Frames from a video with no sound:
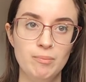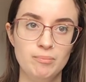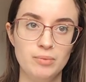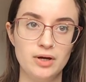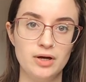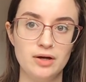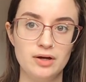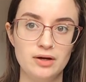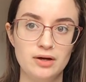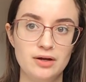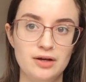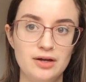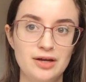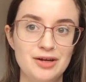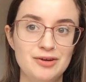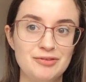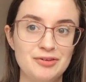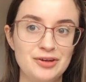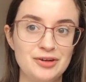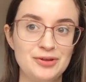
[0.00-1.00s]
But
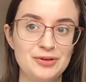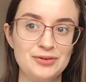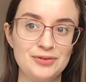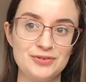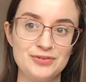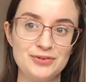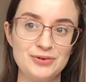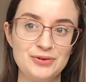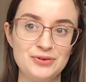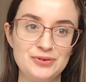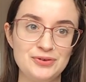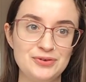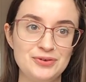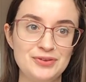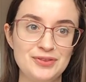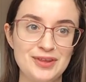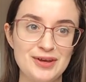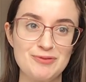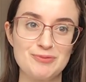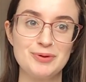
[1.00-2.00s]
if I know the school,
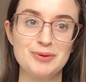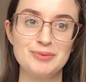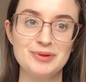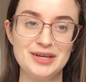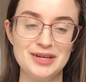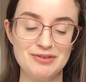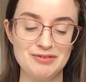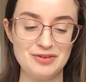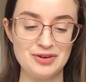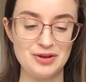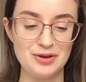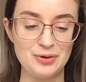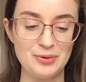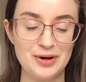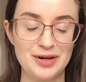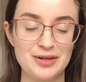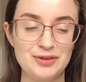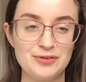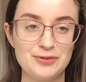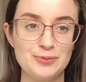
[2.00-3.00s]
they've probably given you
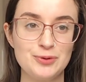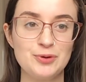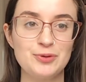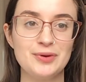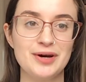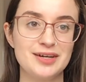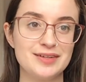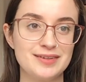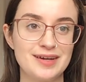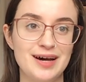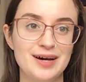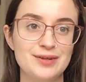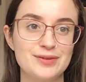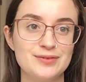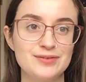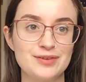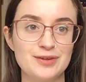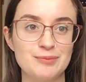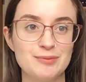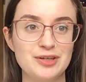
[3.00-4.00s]
quite a small word
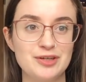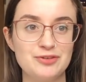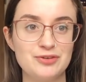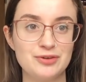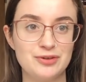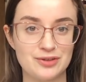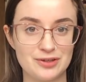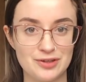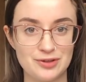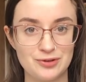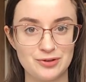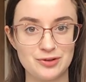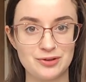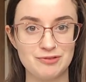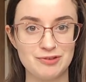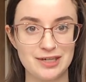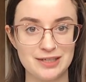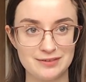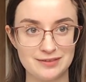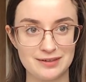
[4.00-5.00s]
count, so make sure that you're
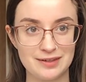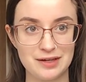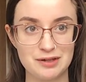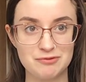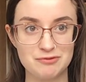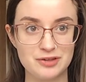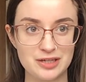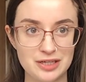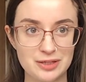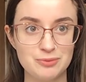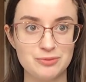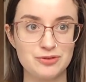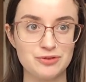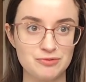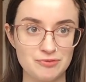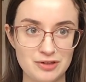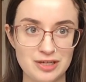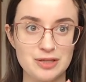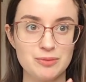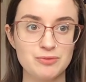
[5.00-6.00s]
not writing like reams
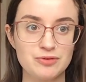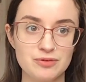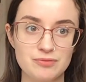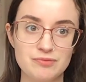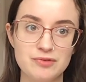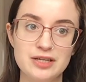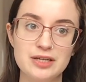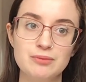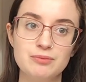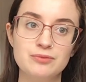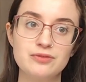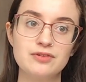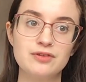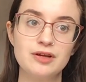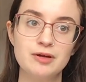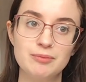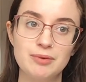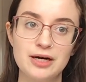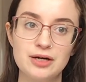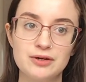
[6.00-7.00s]
and reams and reams
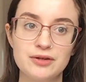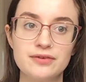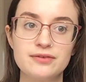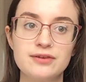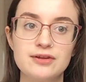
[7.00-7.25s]
about a